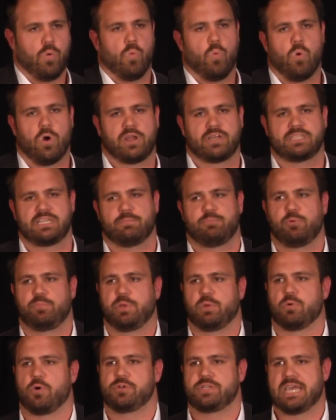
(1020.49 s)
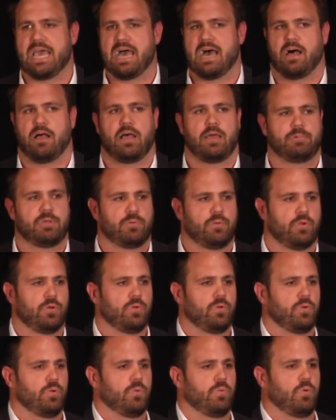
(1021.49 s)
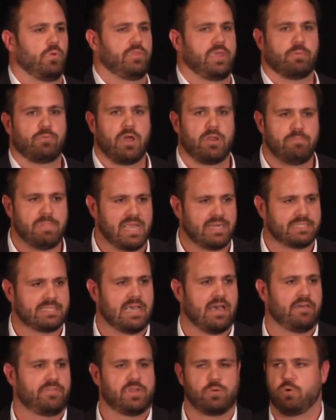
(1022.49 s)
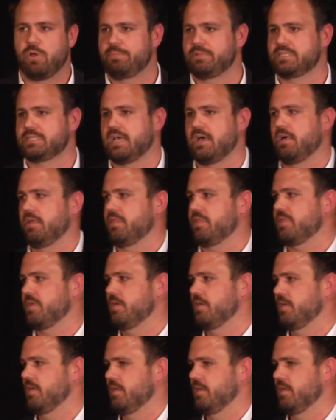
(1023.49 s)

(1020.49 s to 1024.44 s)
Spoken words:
One example would be Rodale. I mean, they run Men's Health and Women's Health,